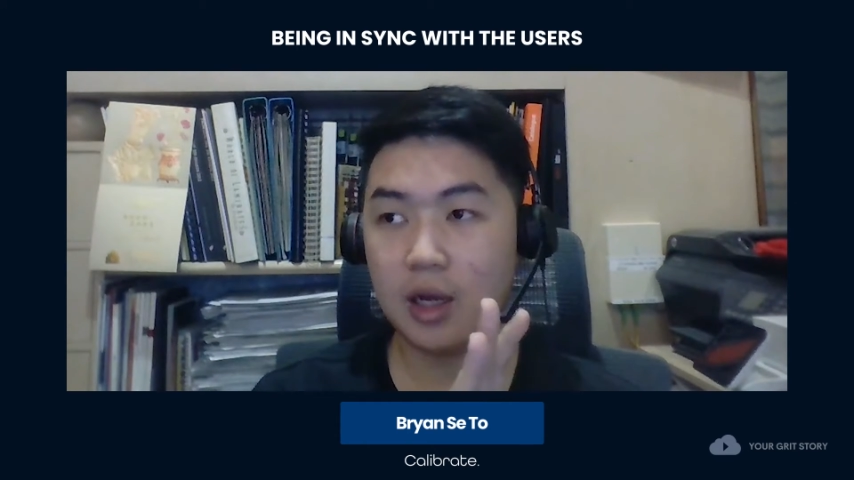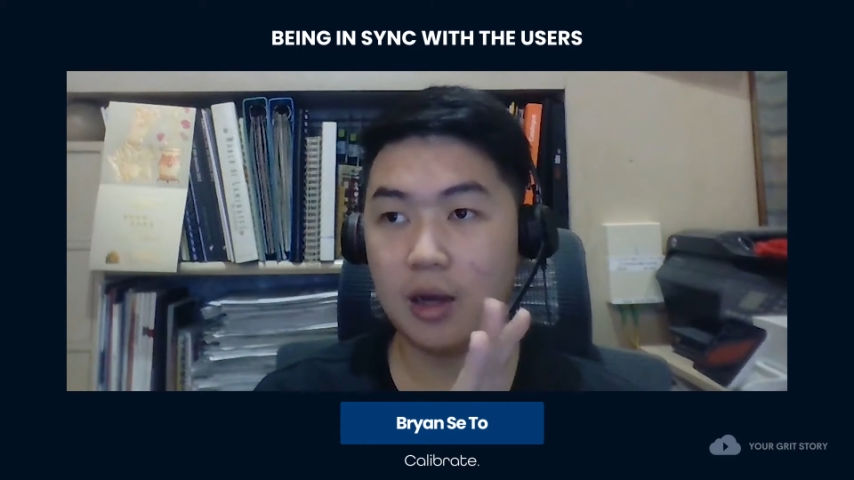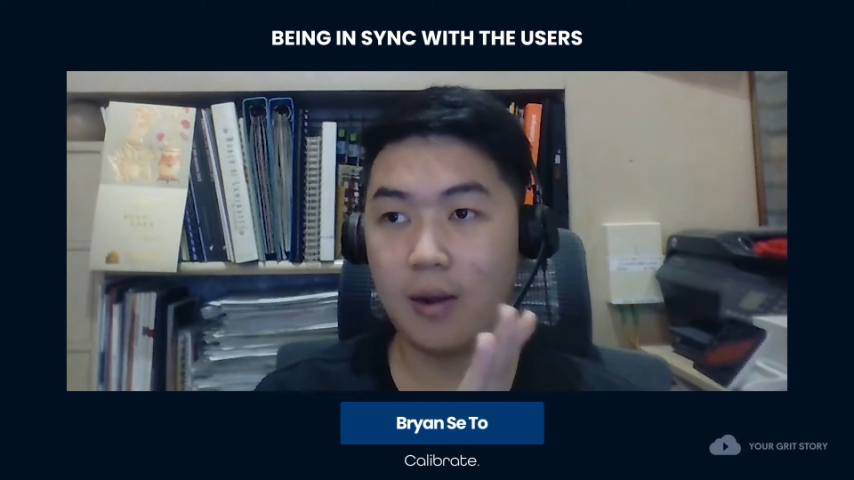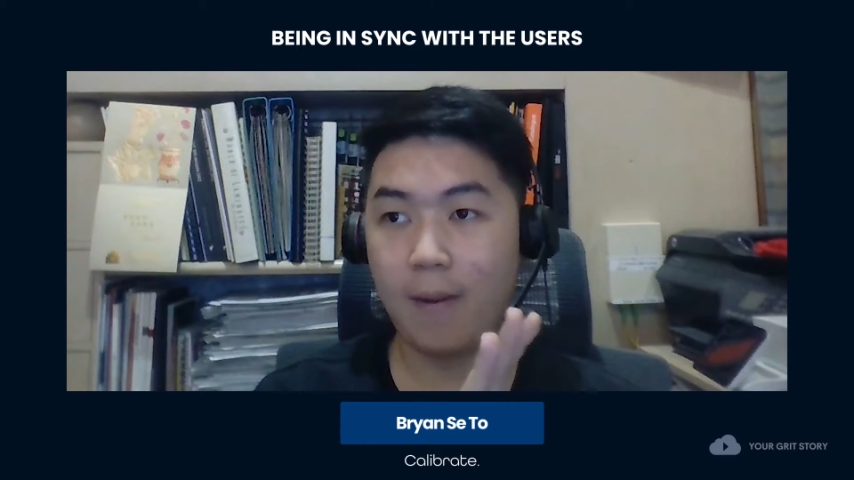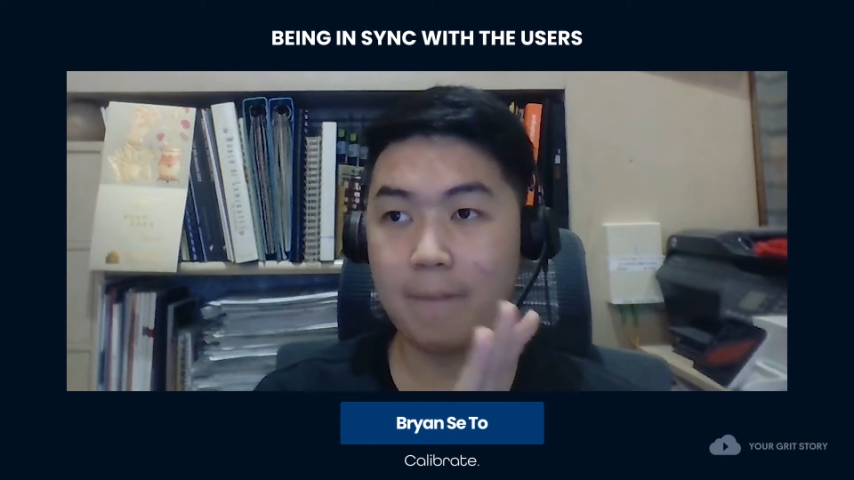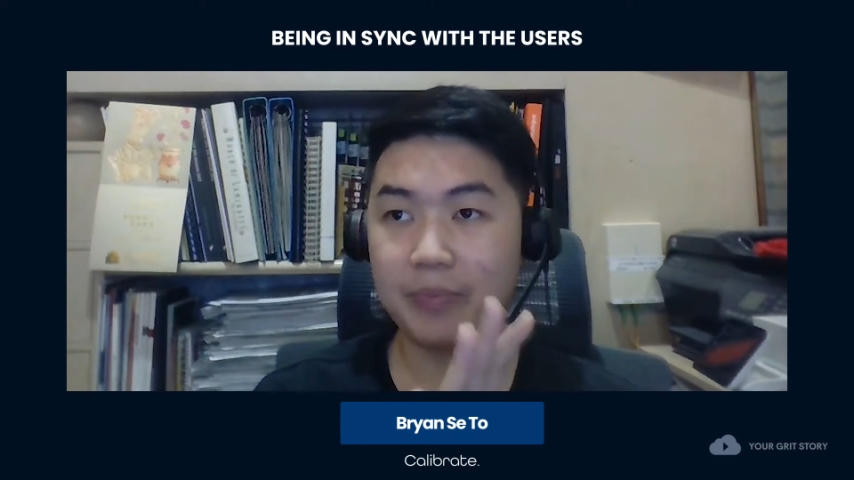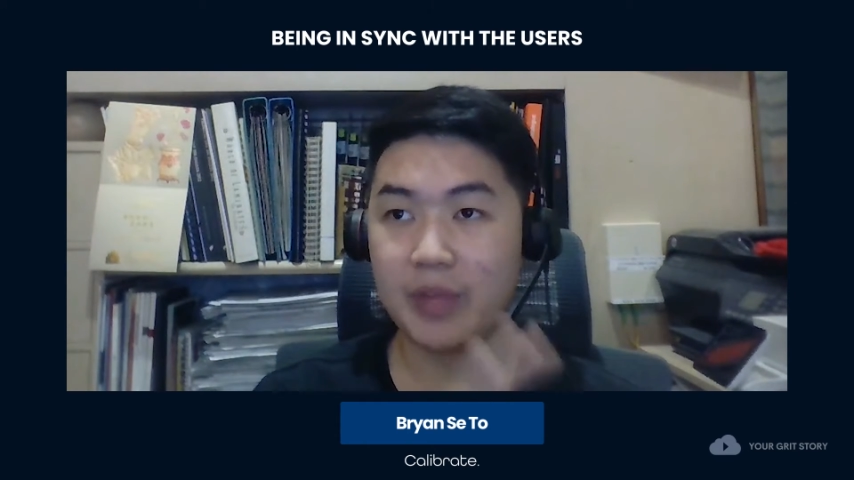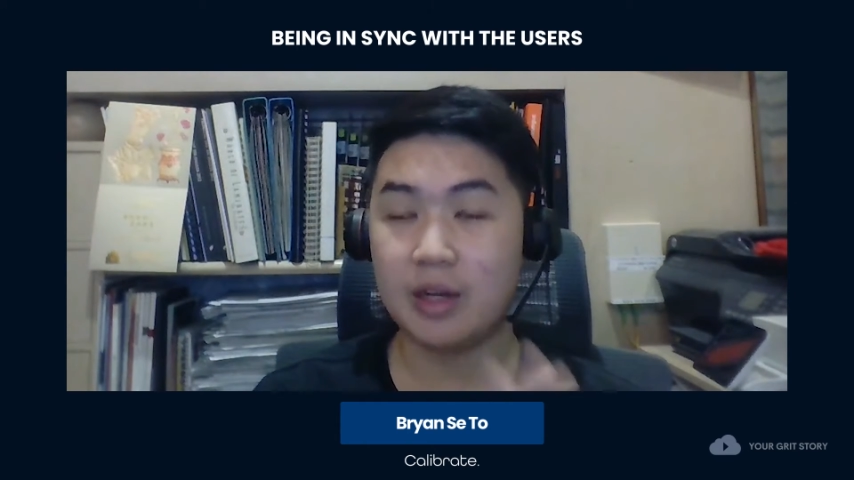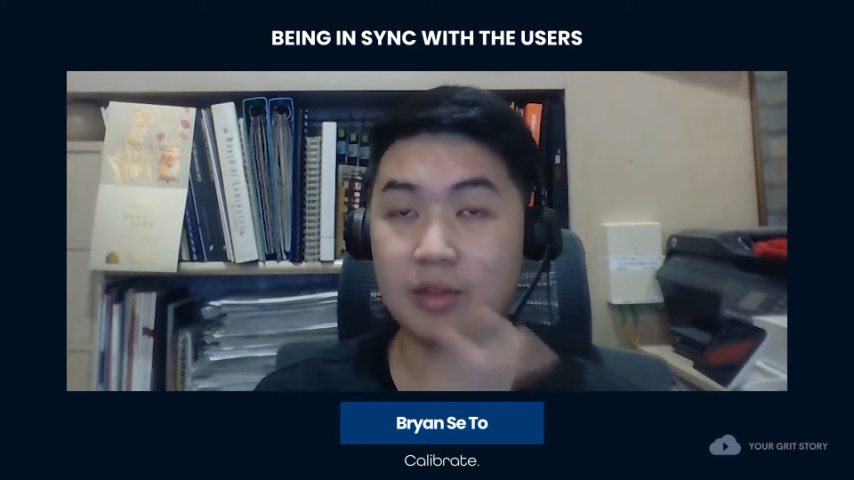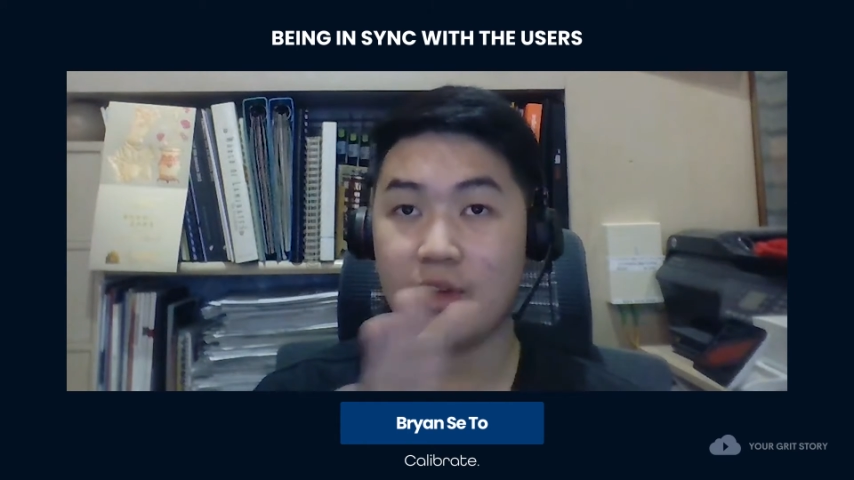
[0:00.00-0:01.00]
Um,
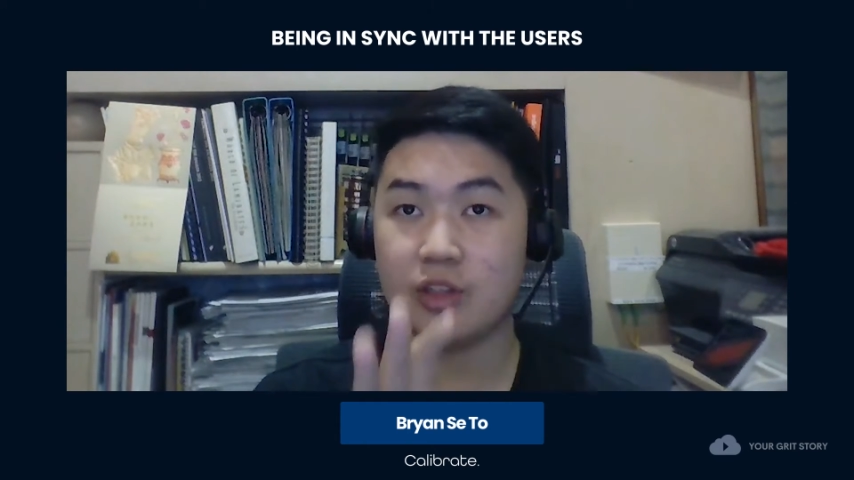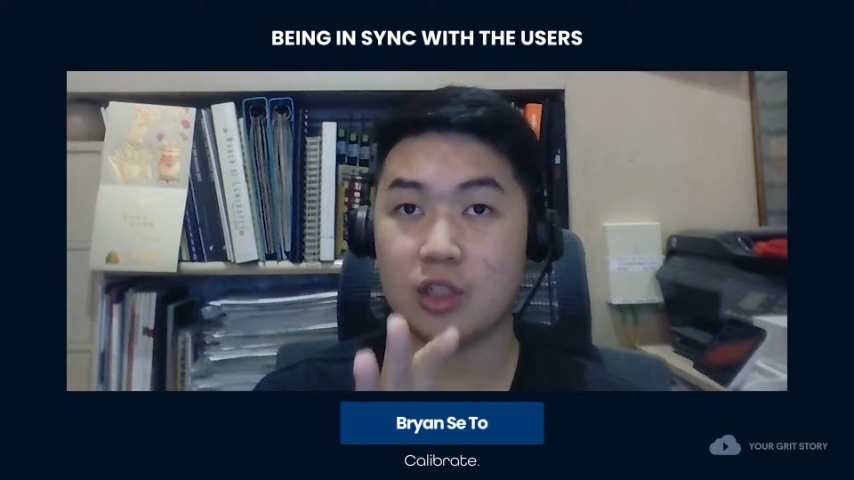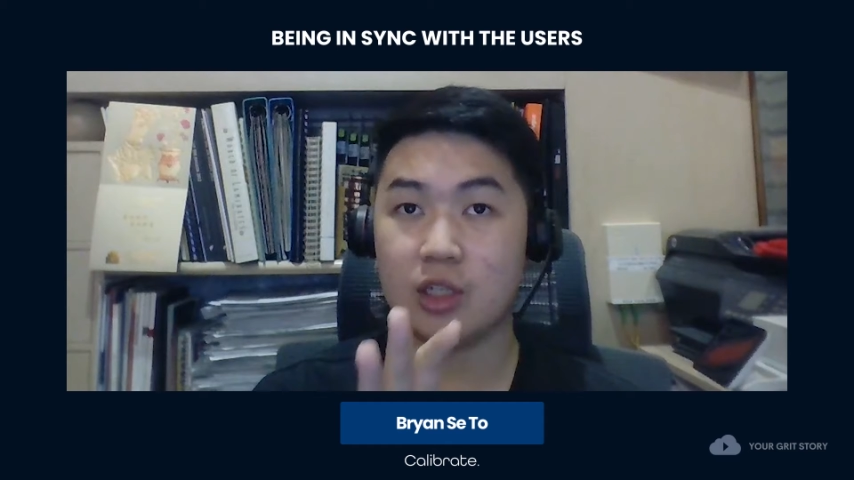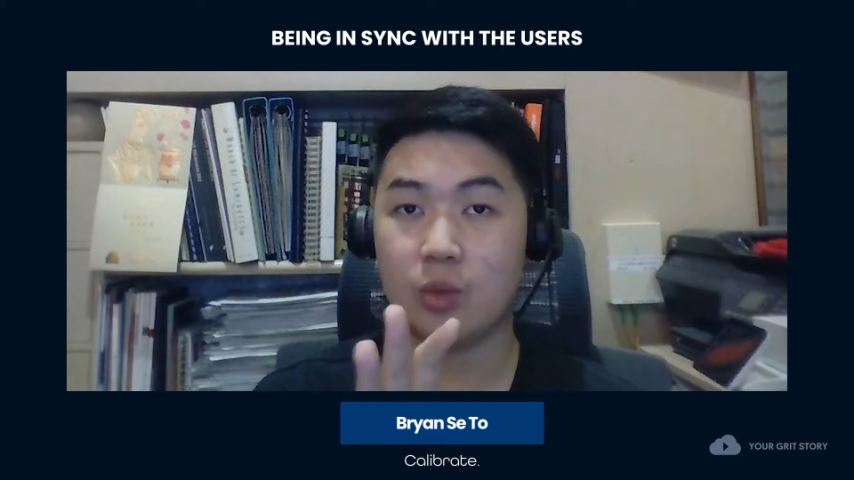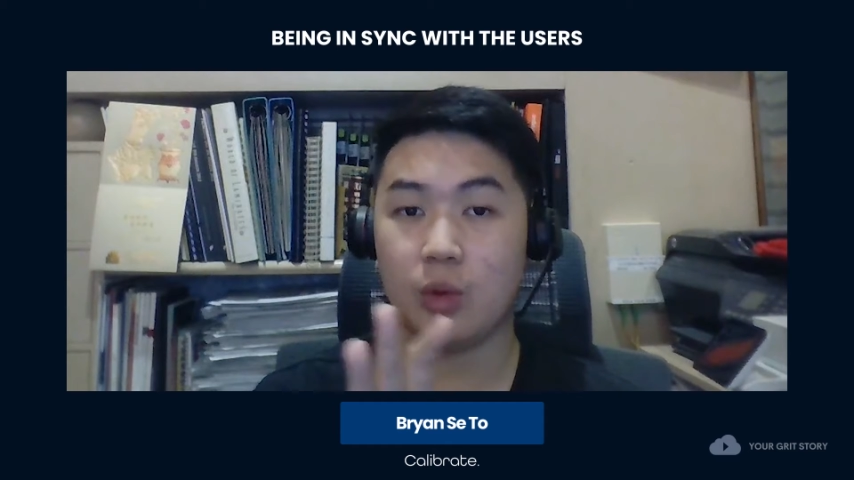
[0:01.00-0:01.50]
then eventually,